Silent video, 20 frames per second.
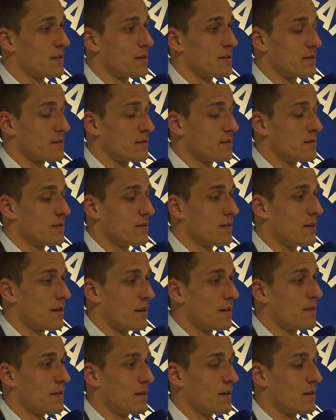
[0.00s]
And
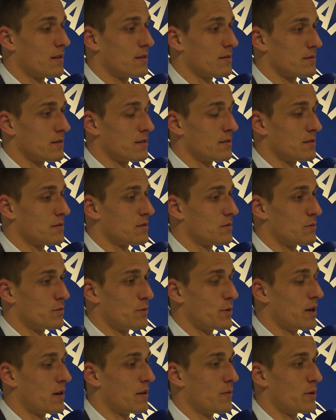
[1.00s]
I think that is a
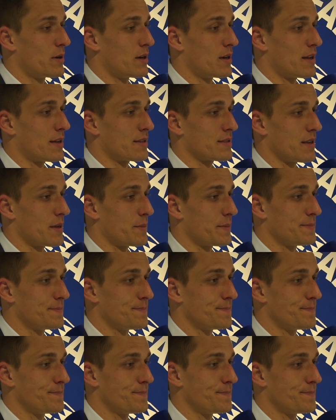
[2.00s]
really, really nice game.